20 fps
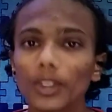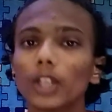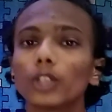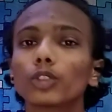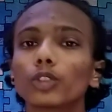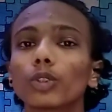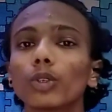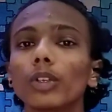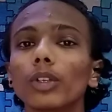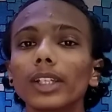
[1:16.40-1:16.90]

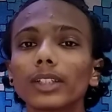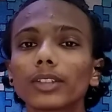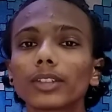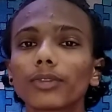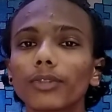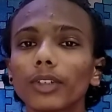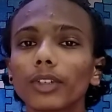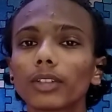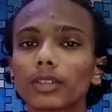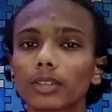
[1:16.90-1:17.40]
So let's
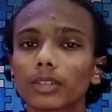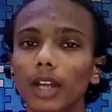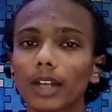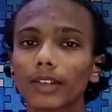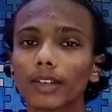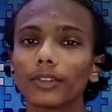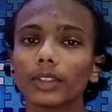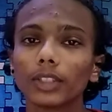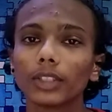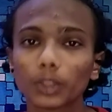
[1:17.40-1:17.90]
first start
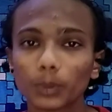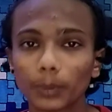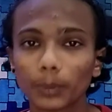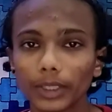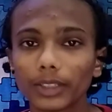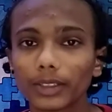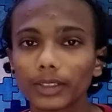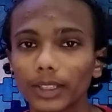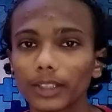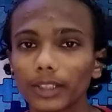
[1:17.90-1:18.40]
with the
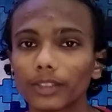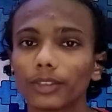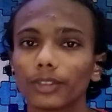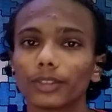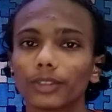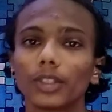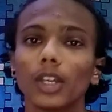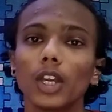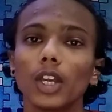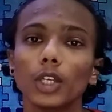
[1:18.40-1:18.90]
speed sensors.